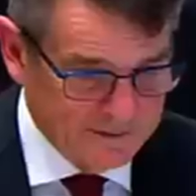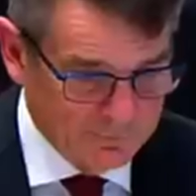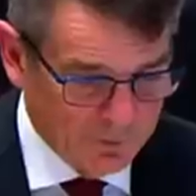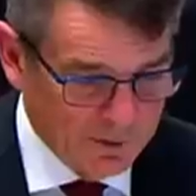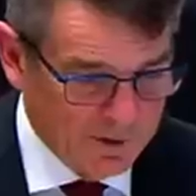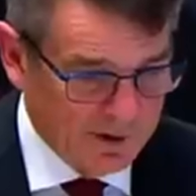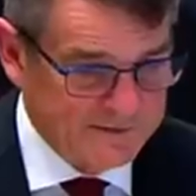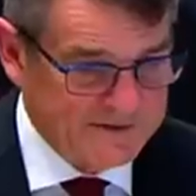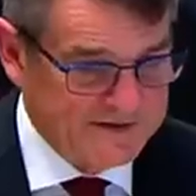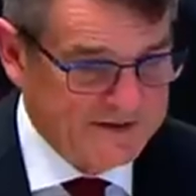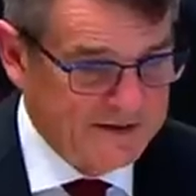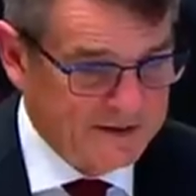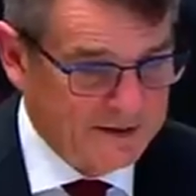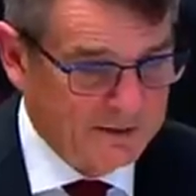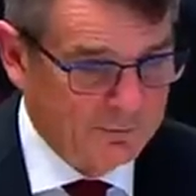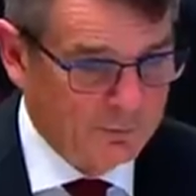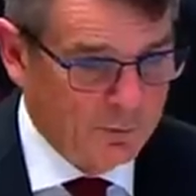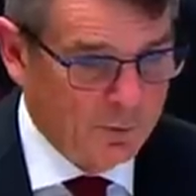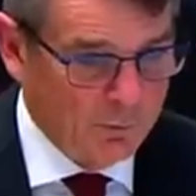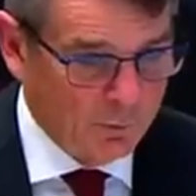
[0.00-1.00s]
what I've said.
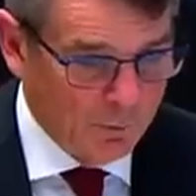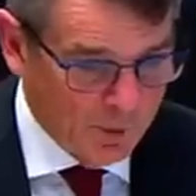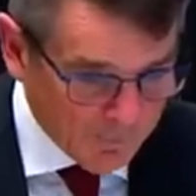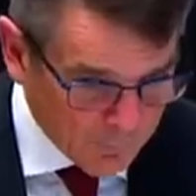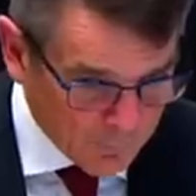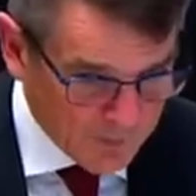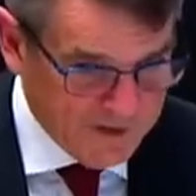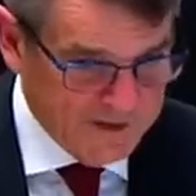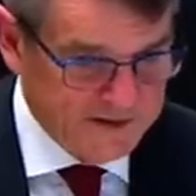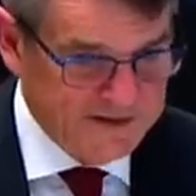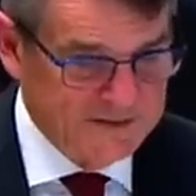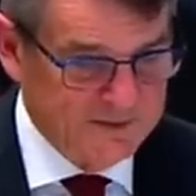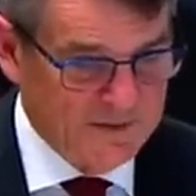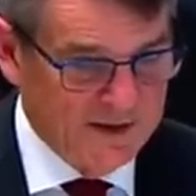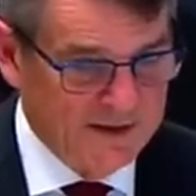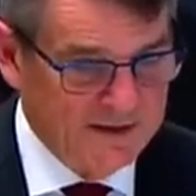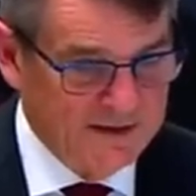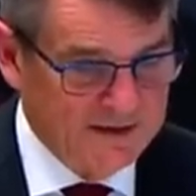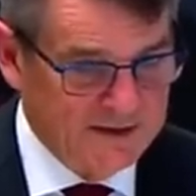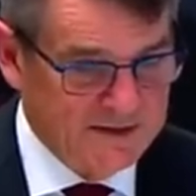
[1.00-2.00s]
What we
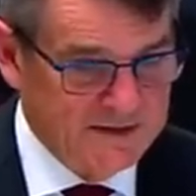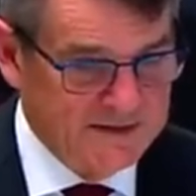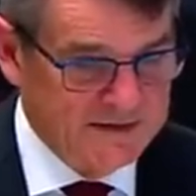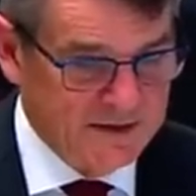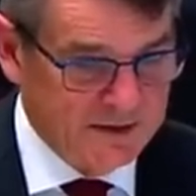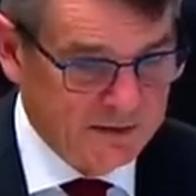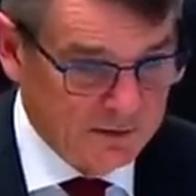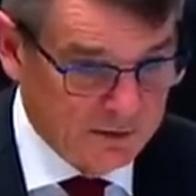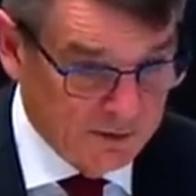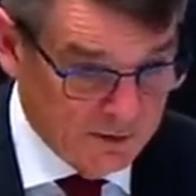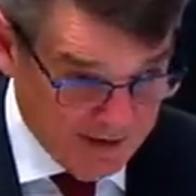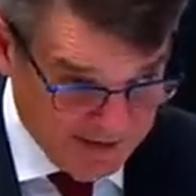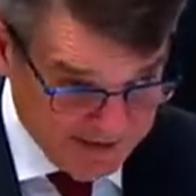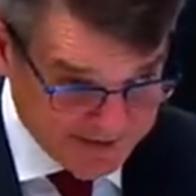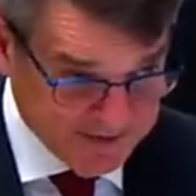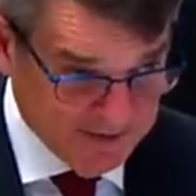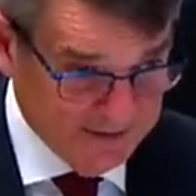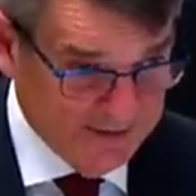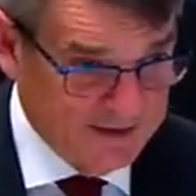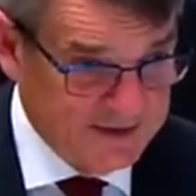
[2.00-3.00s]
expect is that you, as
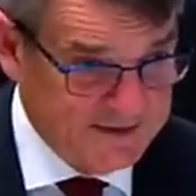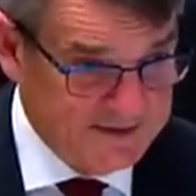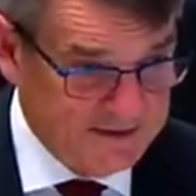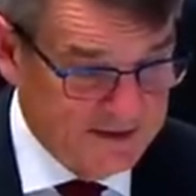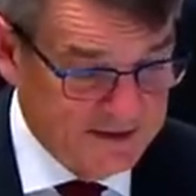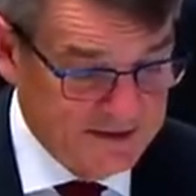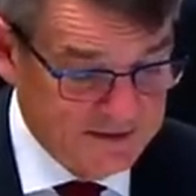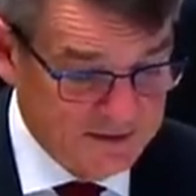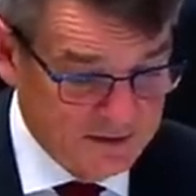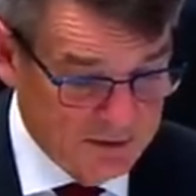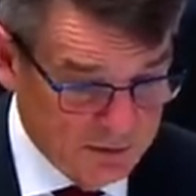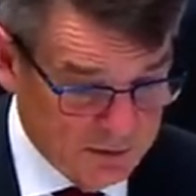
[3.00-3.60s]
the letter says, you